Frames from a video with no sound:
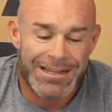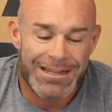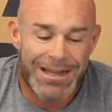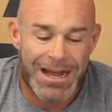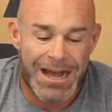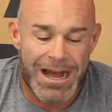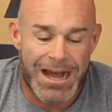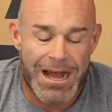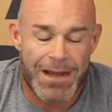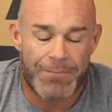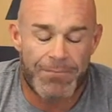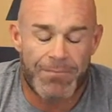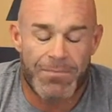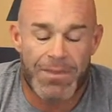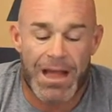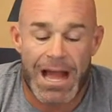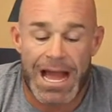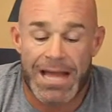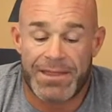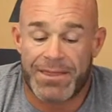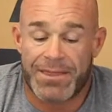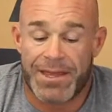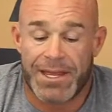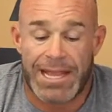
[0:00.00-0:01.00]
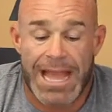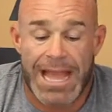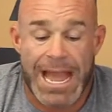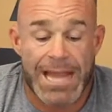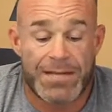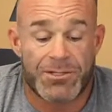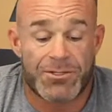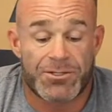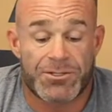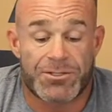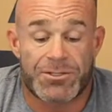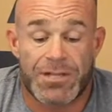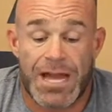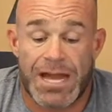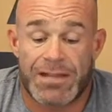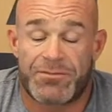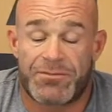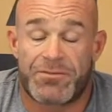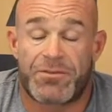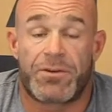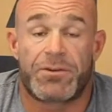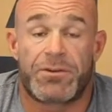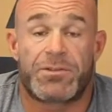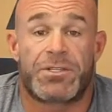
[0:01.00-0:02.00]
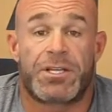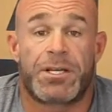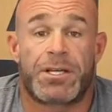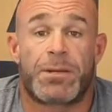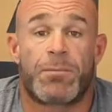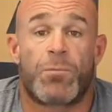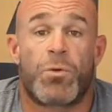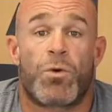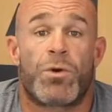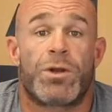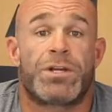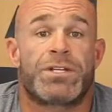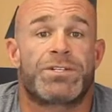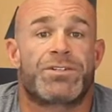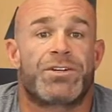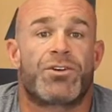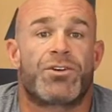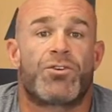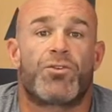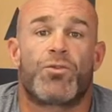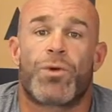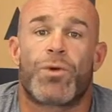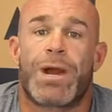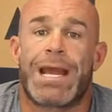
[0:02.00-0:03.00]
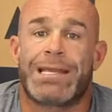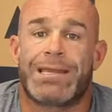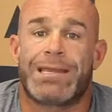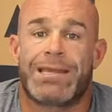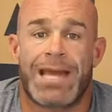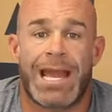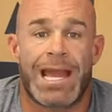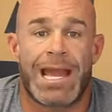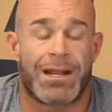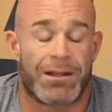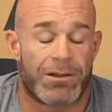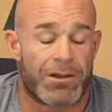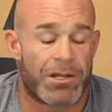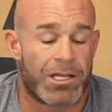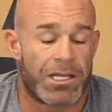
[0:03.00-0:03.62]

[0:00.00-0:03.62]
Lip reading: I think exercise first thing in the morning is a great thing.